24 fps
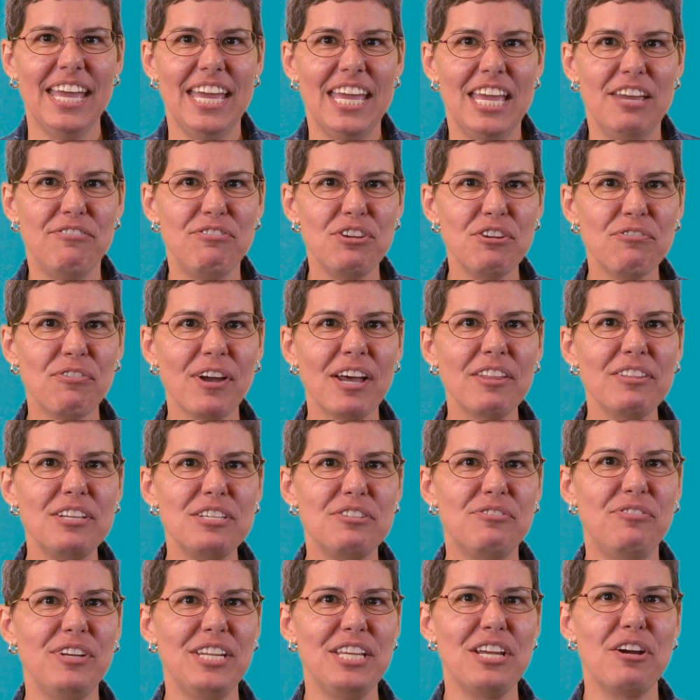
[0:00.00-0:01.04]
If you found
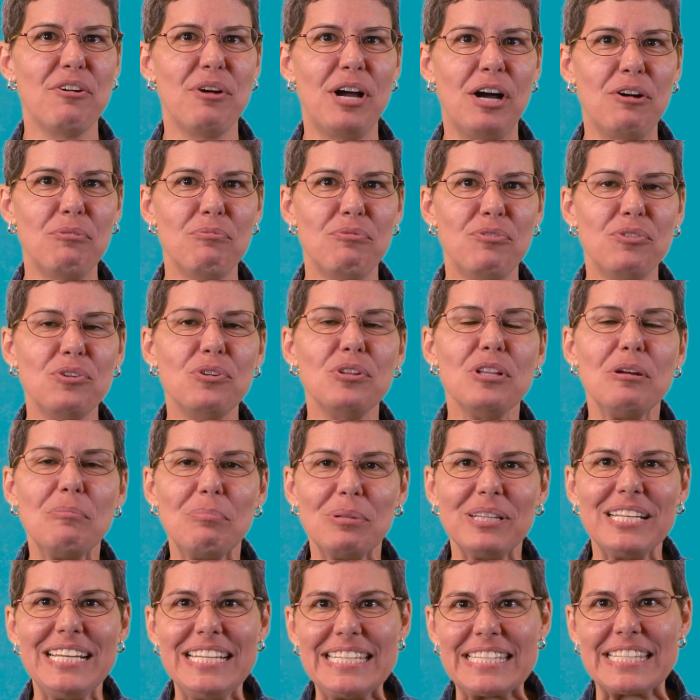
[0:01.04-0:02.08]
this video helpful,
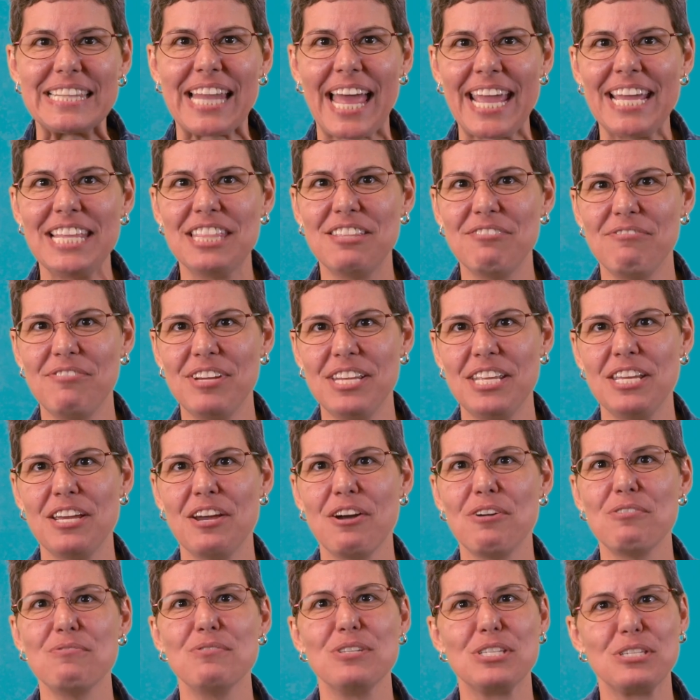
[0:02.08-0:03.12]
please like the
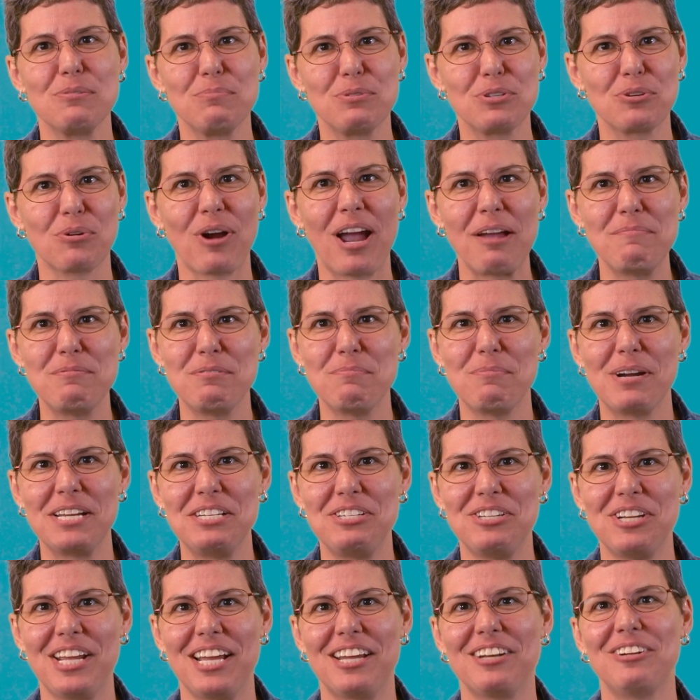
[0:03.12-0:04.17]
video, subscribe to my
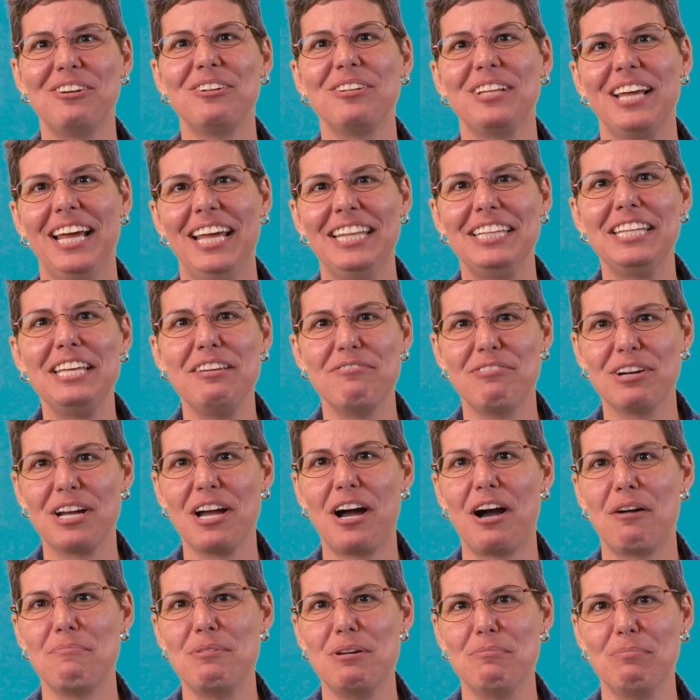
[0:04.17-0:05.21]
channel, and leave a
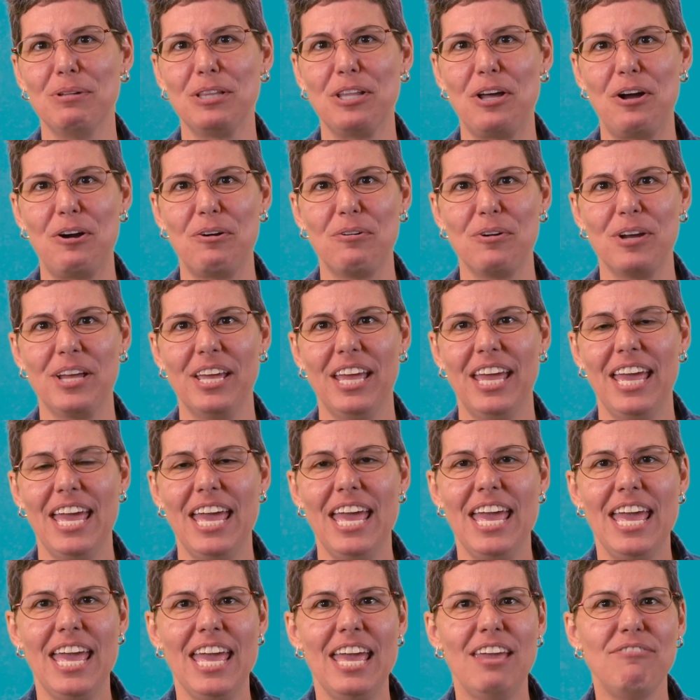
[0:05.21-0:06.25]
comment below.
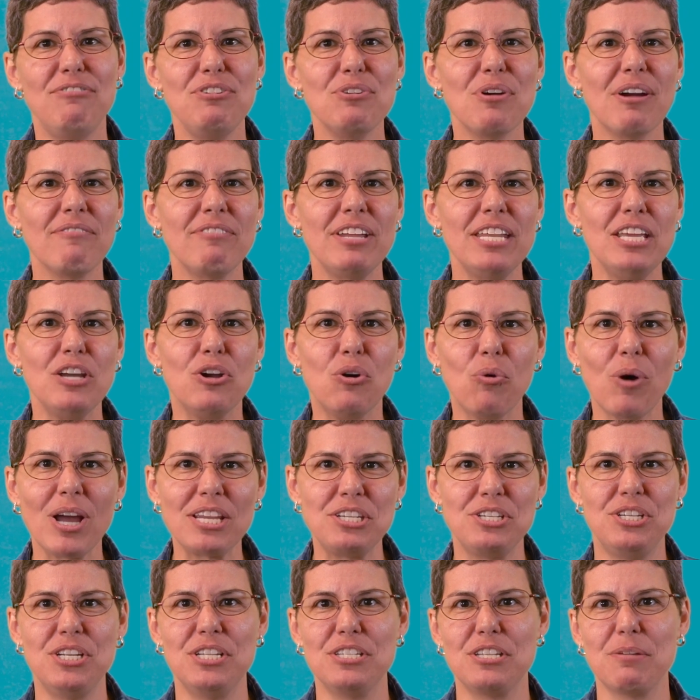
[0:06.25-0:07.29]
If you have any
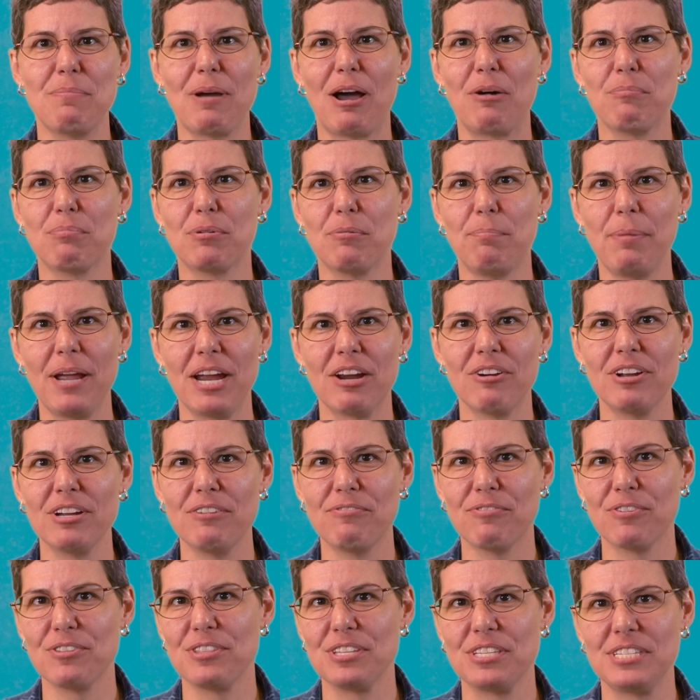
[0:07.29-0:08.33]
questions about preparing
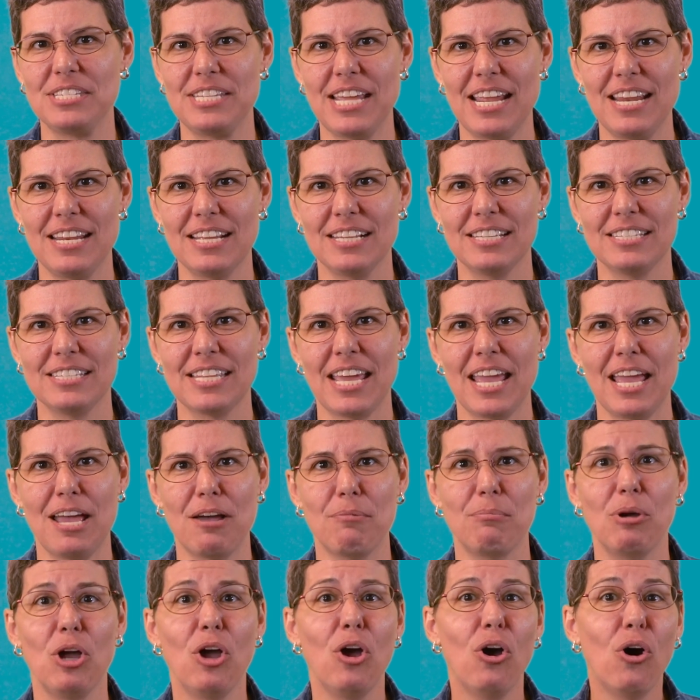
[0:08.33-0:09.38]
for the state
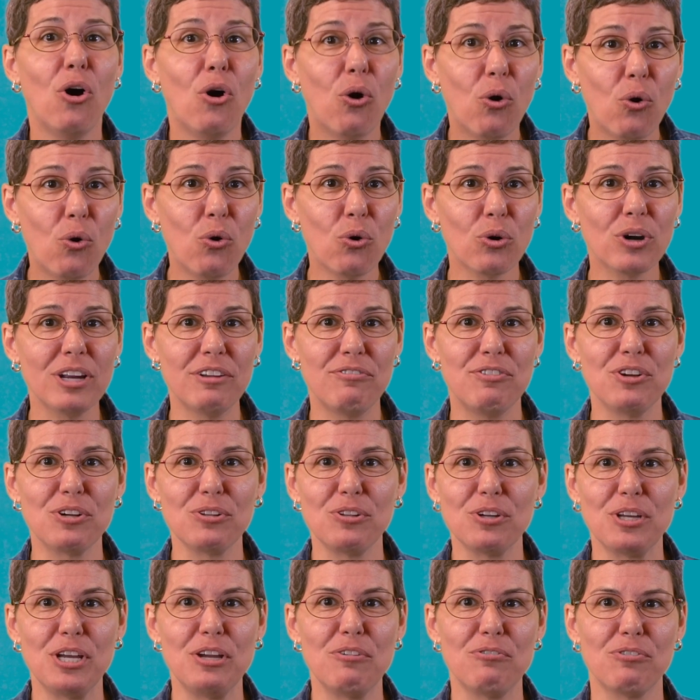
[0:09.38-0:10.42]
exam, or if you're
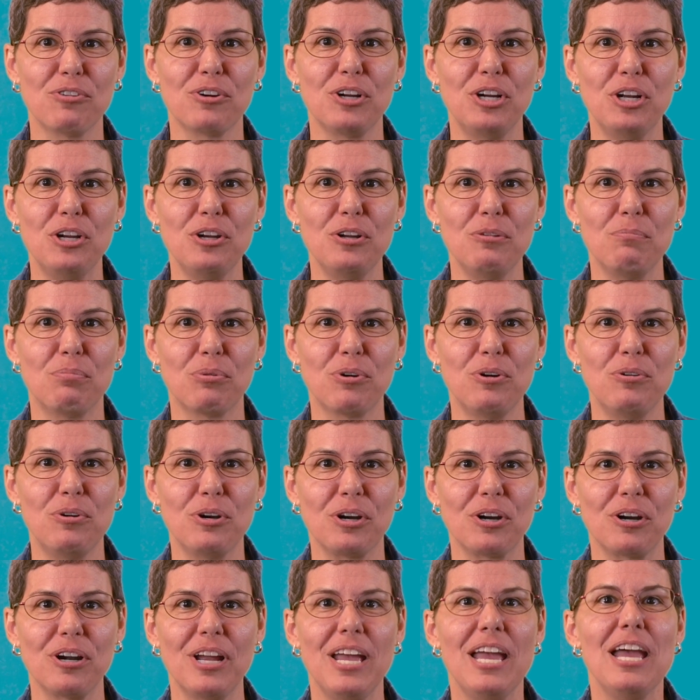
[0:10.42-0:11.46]
looking for a good
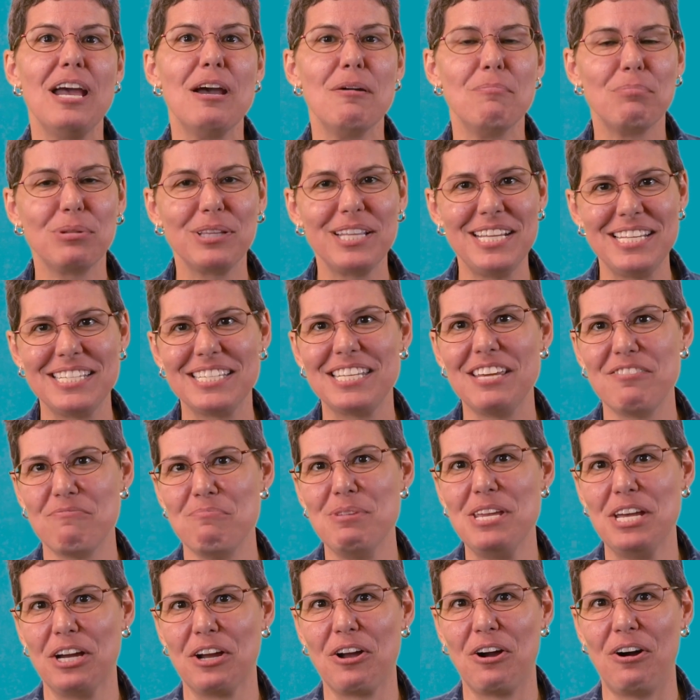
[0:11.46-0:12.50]
broker, please give
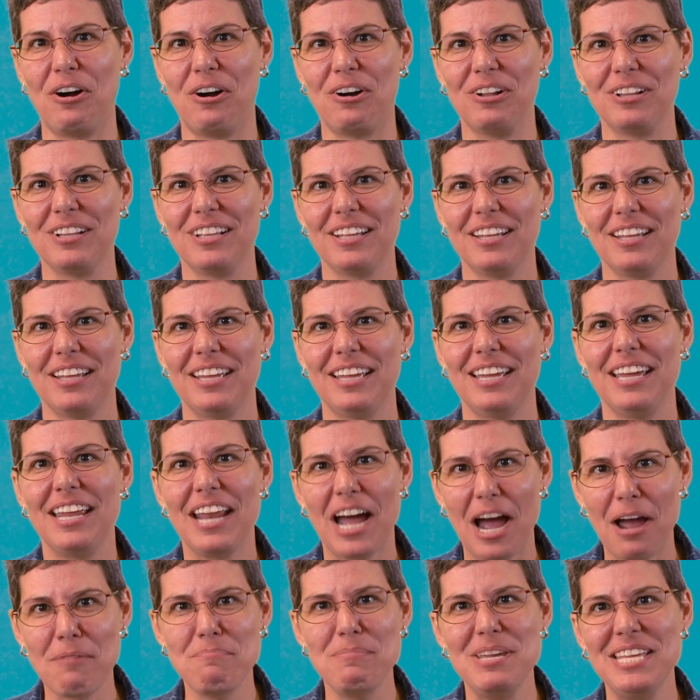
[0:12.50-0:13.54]
me a call.
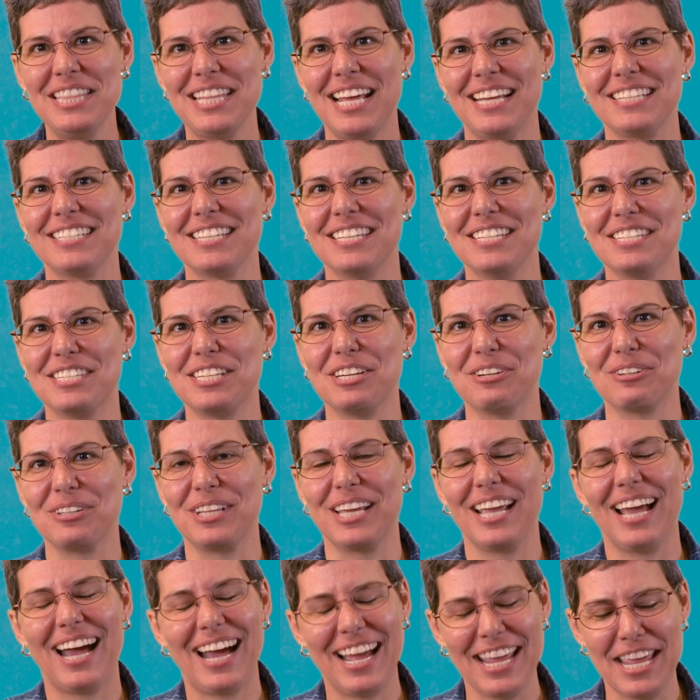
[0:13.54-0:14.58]
I mean that
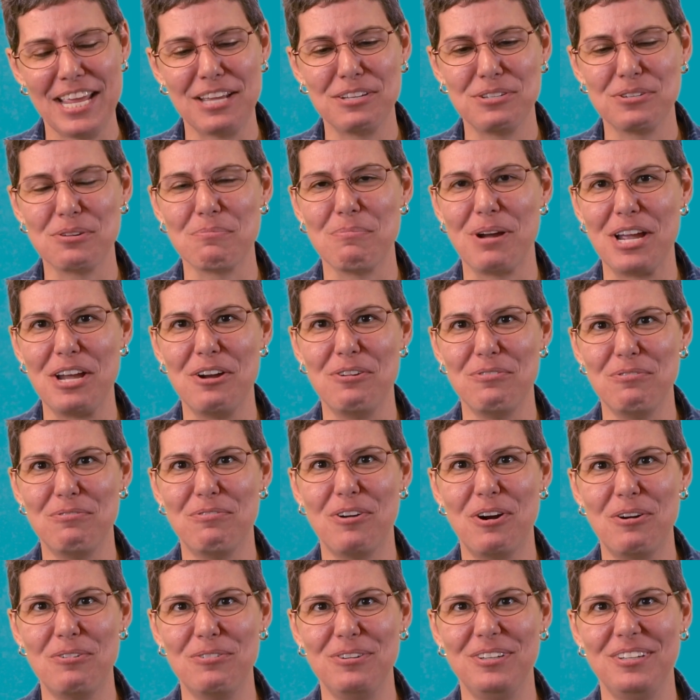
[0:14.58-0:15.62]
sincerely. I answer my own
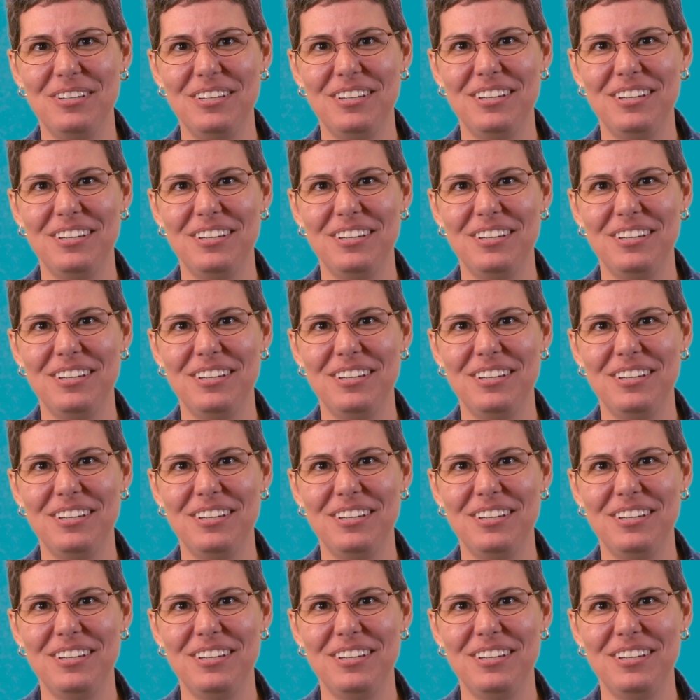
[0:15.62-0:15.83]
phone.